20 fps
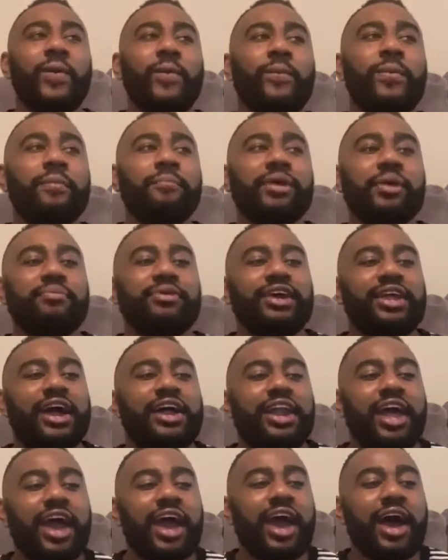with me being on
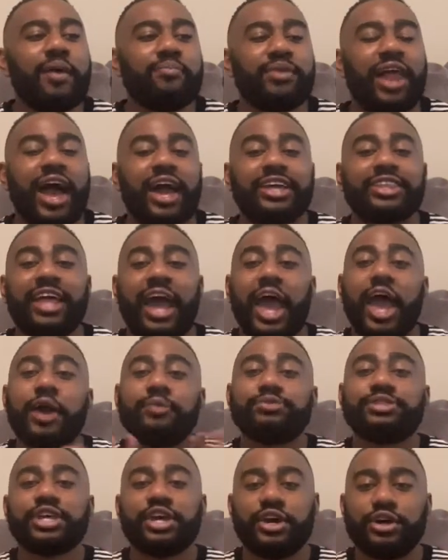the app, like the
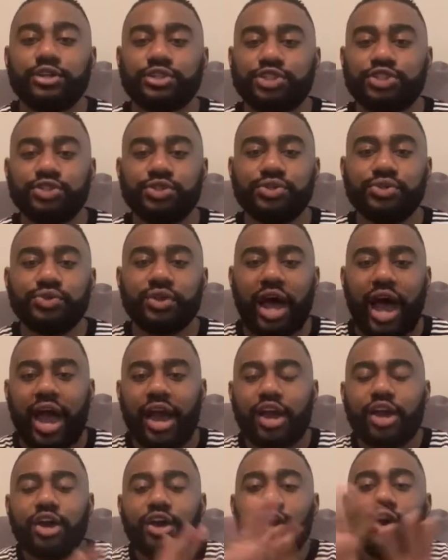app tells you
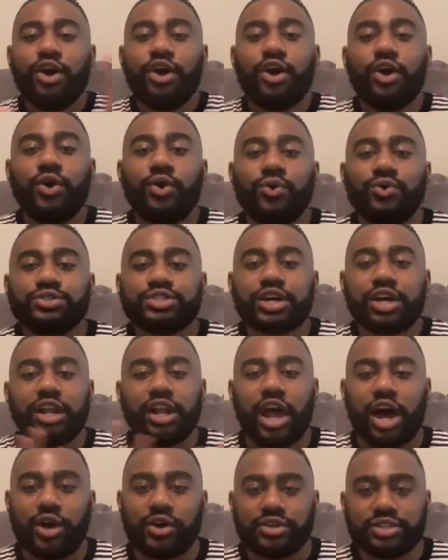like who's
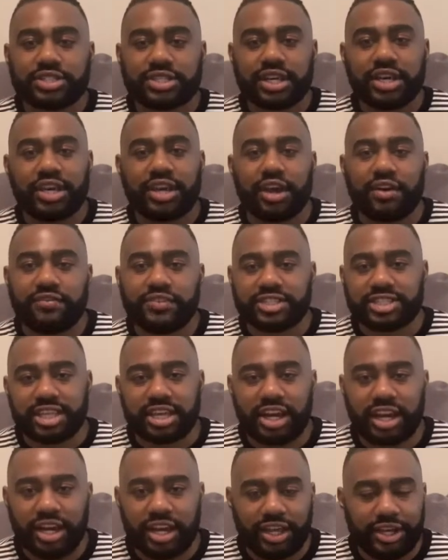close in your
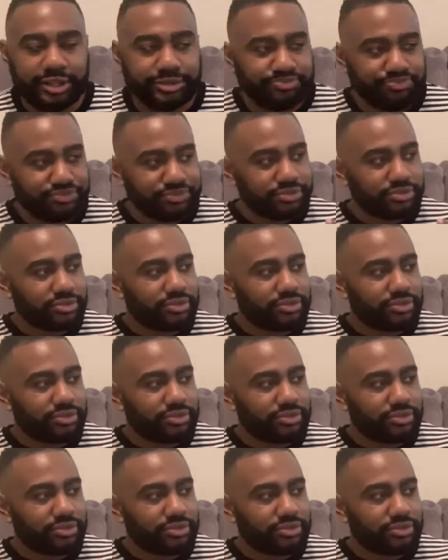vicinity.